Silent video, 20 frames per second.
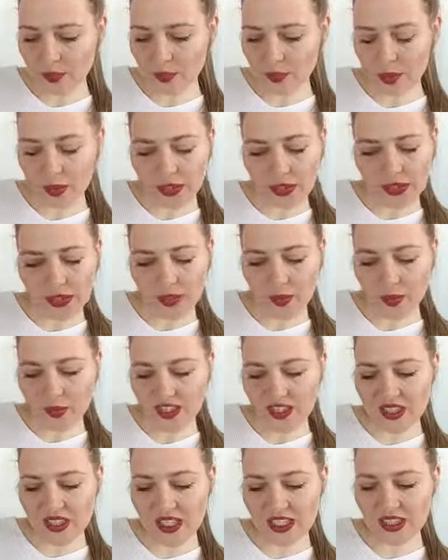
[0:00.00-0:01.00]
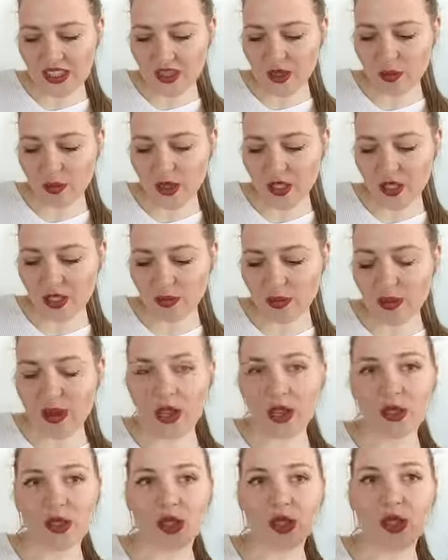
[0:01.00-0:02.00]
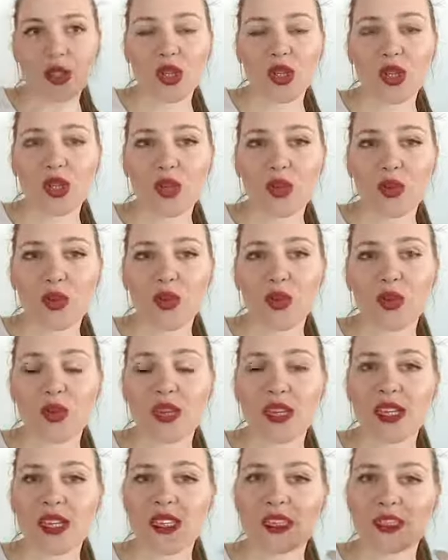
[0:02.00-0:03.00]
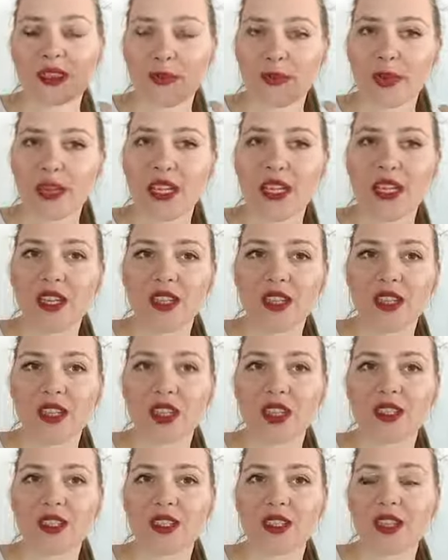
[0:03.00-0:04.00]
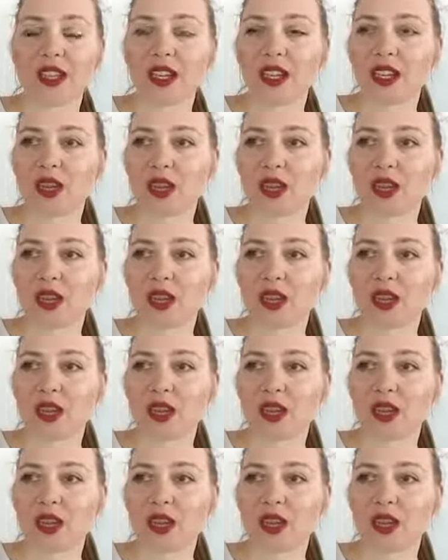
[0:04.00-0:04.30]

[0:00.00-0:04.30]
But it was nothing much about you as a patient,